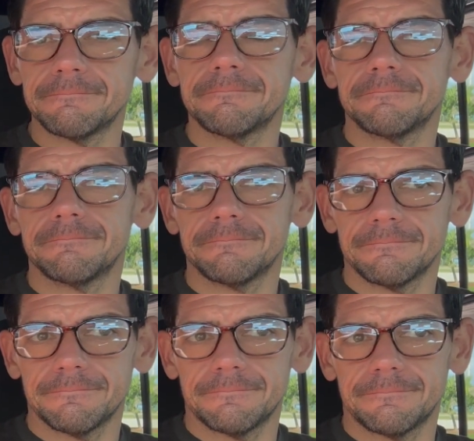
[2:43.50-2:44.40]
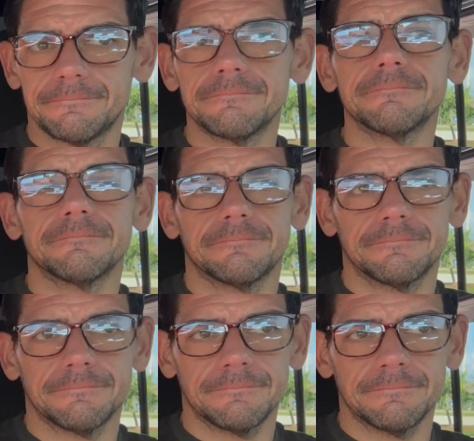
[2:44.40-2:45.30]

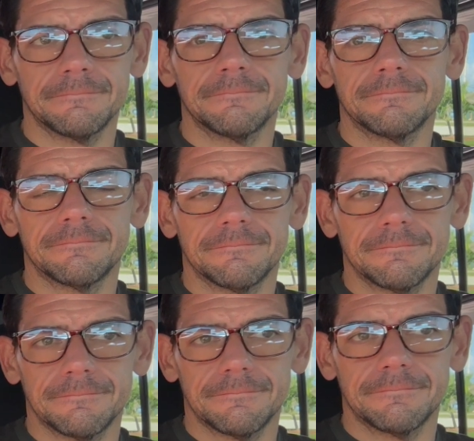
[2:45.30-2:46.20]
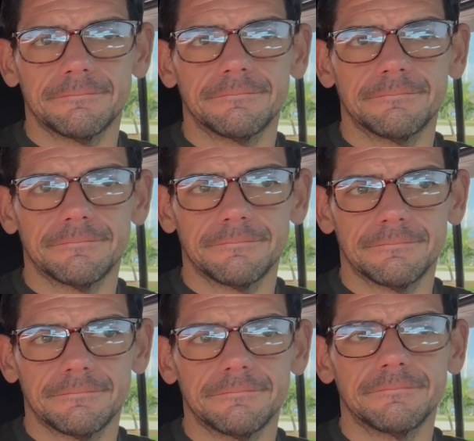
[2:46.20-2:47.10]

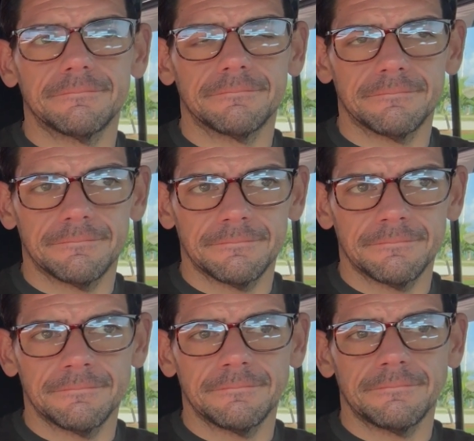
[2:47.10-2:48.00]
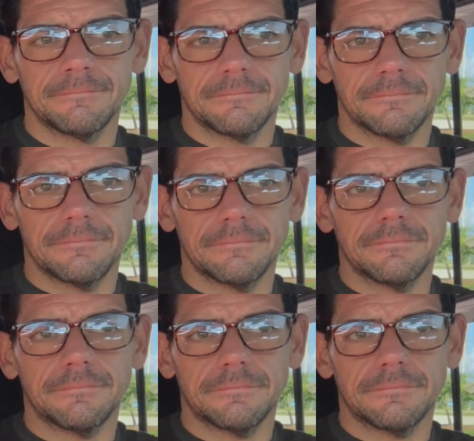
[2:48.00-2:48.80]
(not speaking)